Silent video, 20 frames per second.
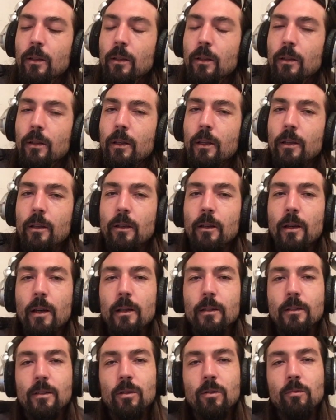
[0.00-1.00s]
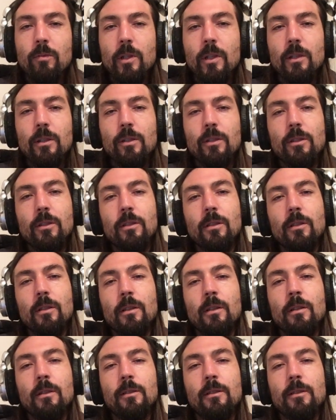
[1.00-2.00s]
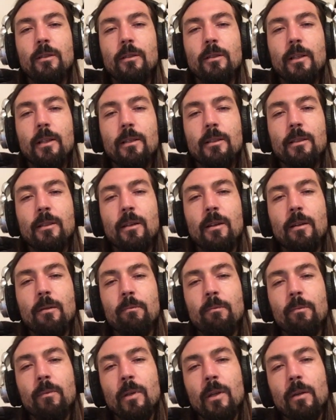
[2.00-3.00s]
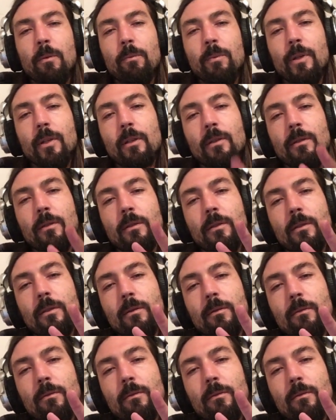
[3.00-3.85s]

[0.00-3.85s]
Thank you guys so much. And until next time, peace.